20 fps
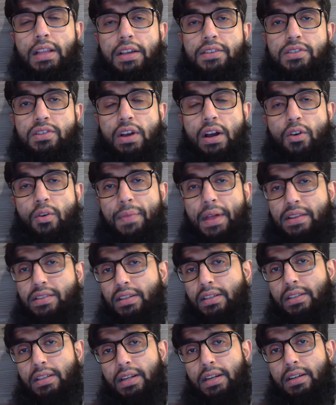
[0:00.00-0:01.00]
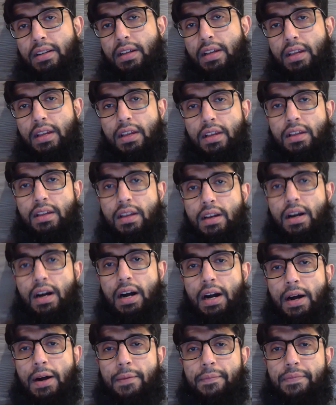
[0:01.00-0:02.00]
So I hope that's clear.
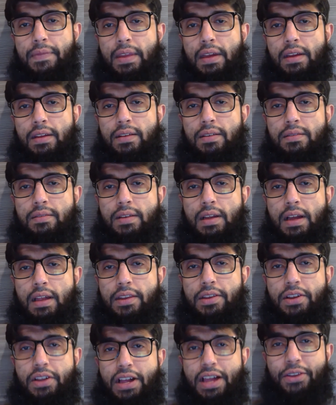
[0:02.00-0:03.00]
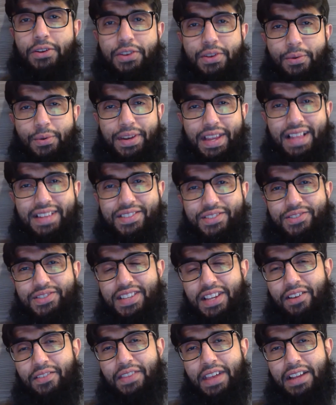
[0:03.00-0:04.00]
um, I don't know what else to
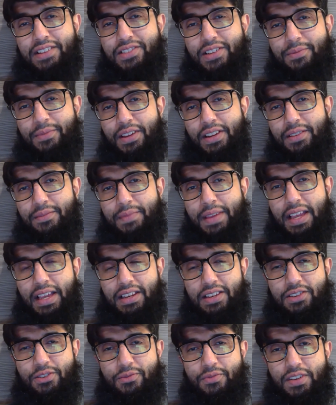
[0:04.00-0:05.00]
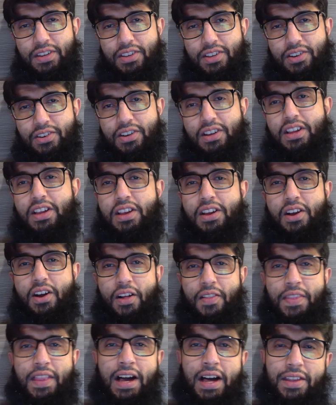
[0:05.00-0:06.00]
say on that. So I'm gonna make a new video
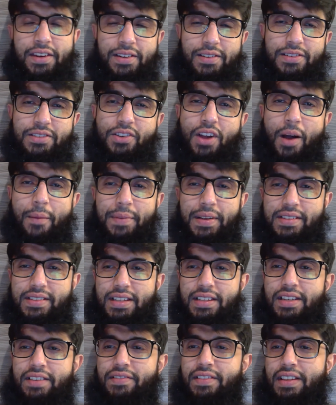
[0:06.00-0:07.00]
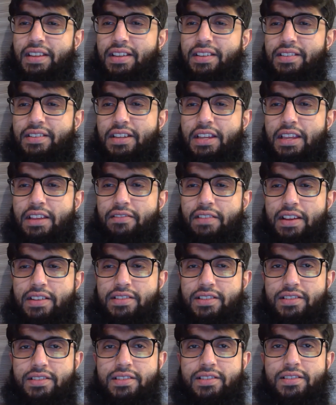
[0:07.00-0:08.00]
on the other topics that he
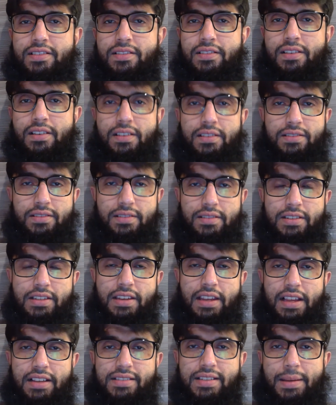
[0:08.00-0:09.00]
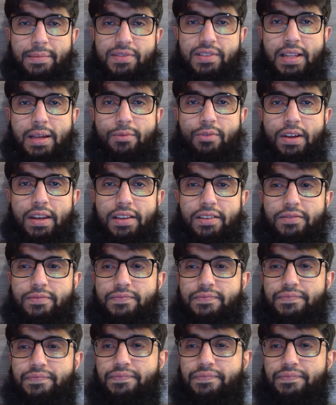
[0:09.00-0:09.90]
raises. Until next time, Assalamu alaikum.